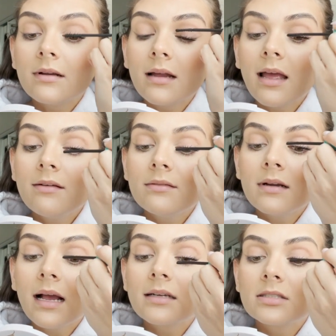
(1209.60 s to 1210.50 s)
ever
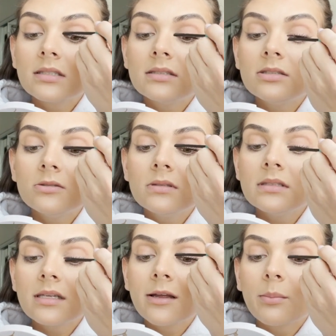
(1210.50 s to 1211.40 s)
actually truly
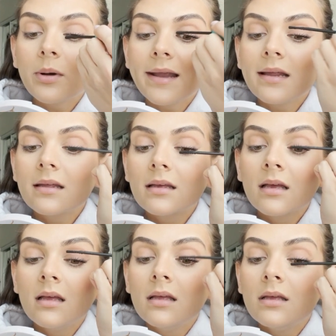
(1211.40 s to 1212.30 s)
take a break.
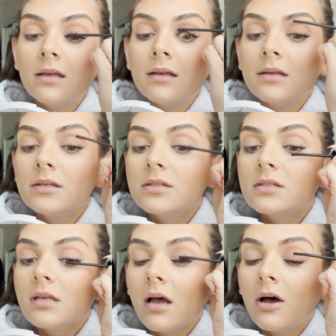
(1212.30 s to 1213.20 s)

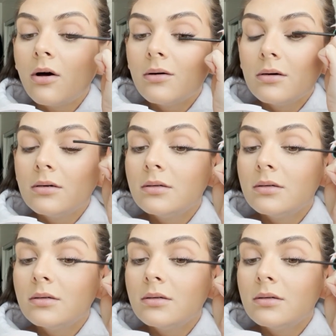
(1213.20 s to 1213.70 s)
So